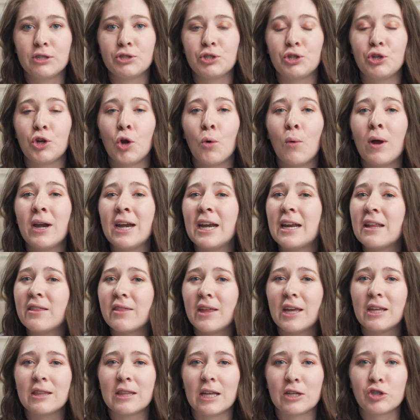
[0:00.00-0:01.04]
So you don't want
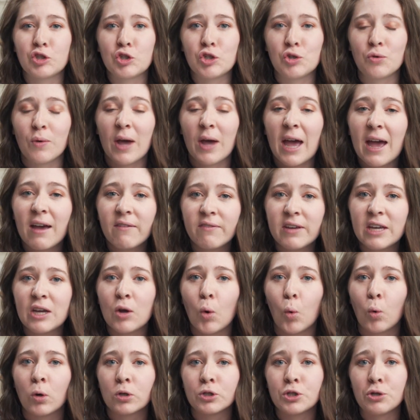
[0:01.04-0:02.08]
anything that's too heavy
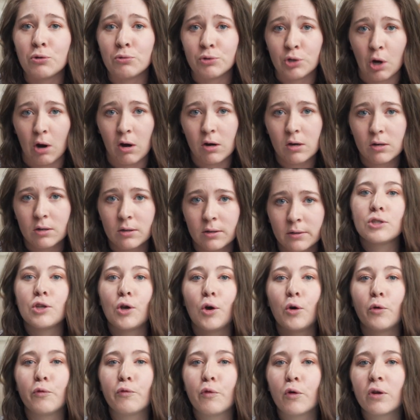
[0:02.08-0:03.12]
or too dark.
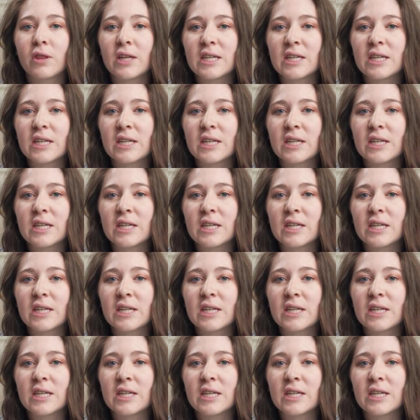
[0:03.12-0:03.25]
So for